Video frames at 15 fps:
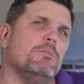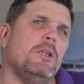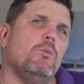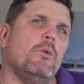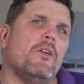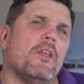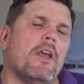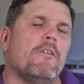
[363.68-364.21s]
me
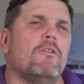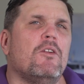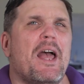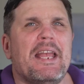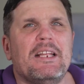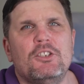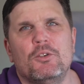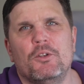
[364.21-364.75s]
where they're
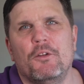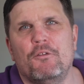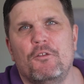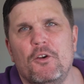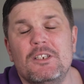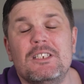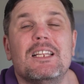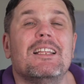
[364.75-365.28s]
flying to.
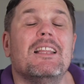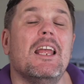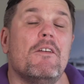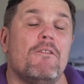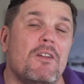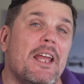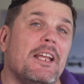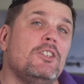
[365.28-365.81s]
They are
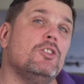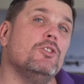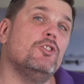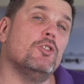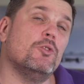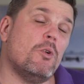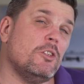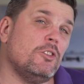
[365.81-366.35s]
flying to
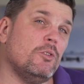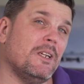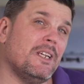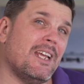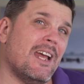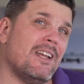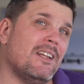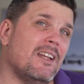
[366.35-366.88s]
Toronto in
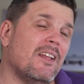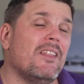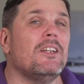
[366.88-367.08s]
Canada.